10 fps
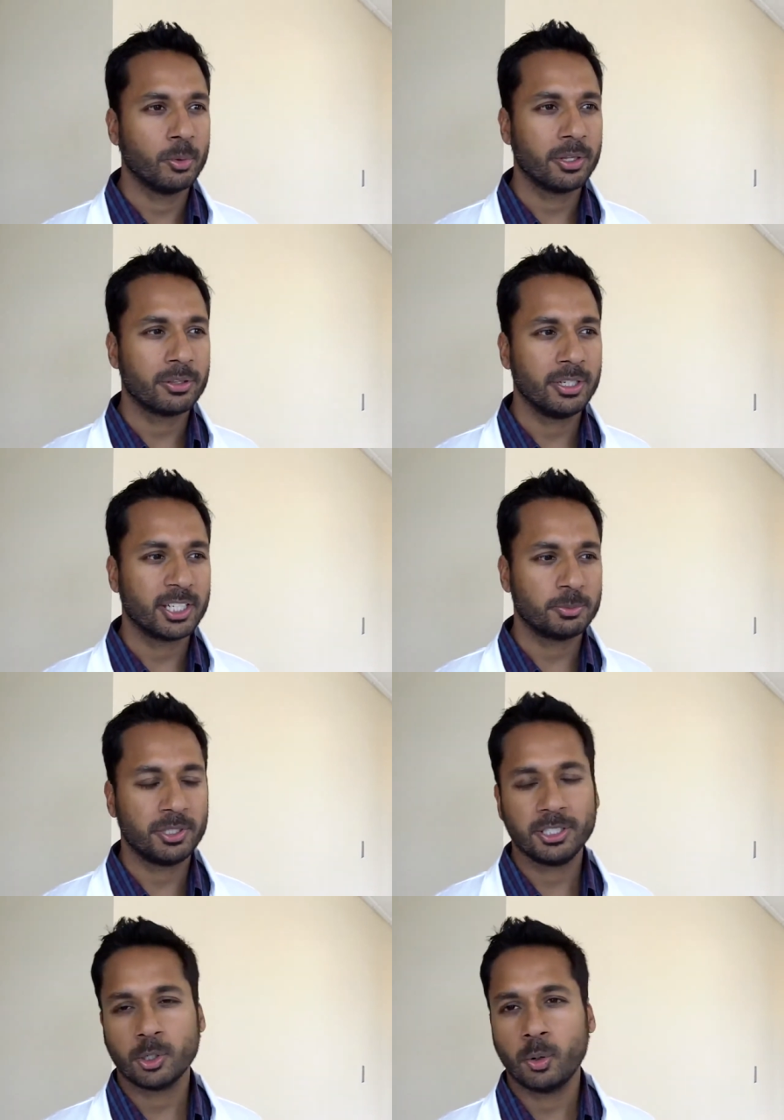With the
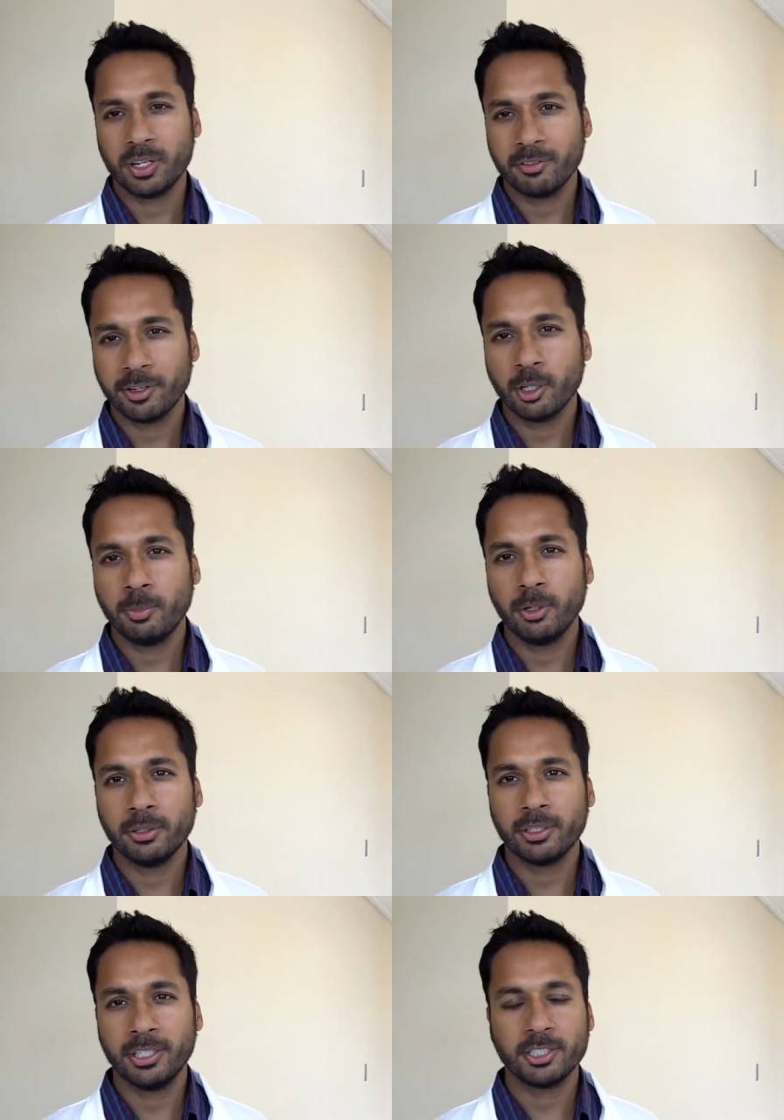expertise already
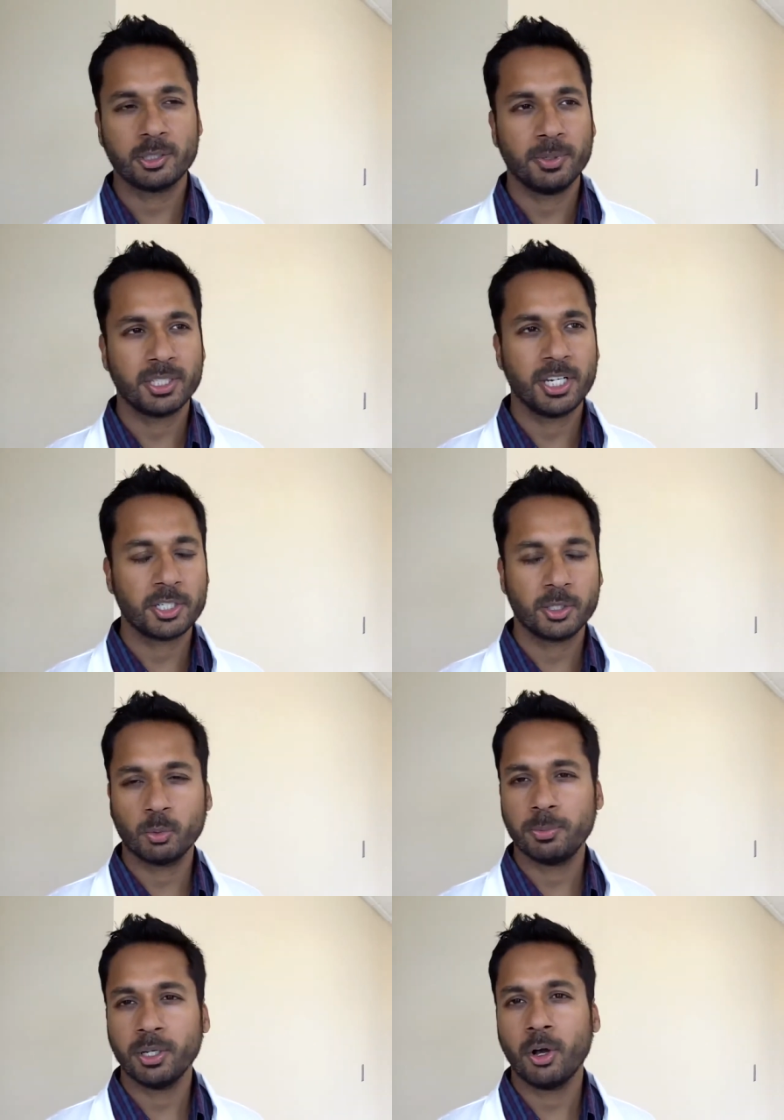available, the
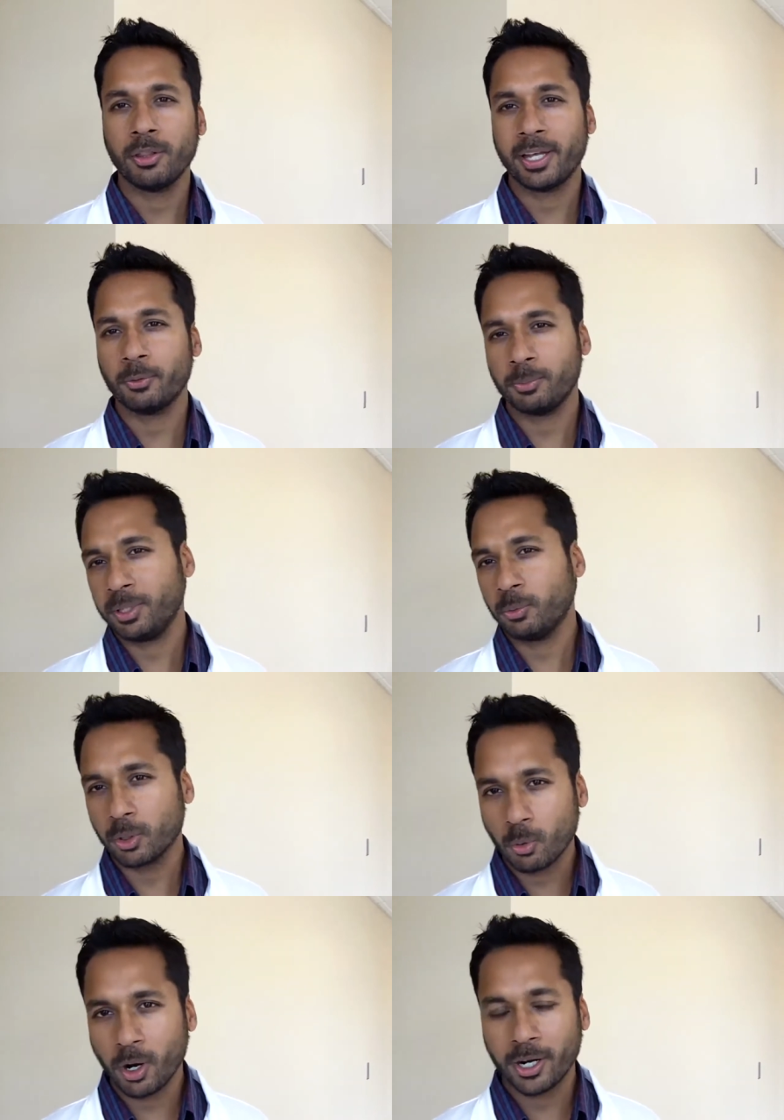instrumentation would be all that would be
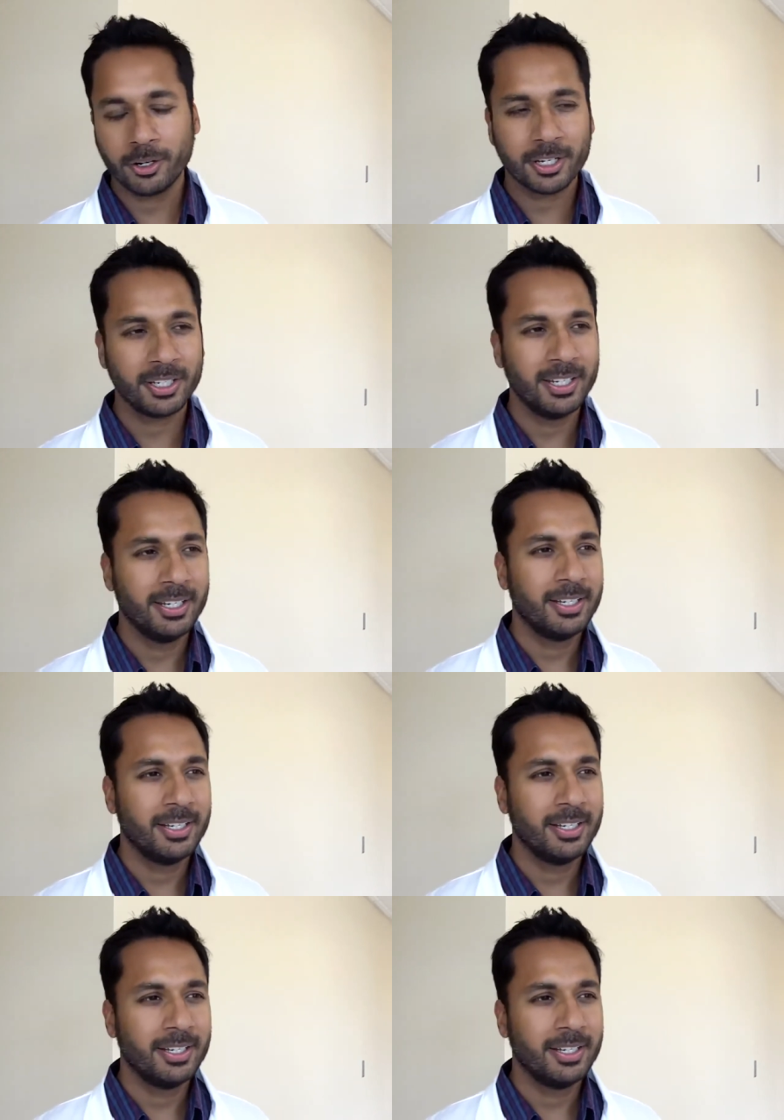required.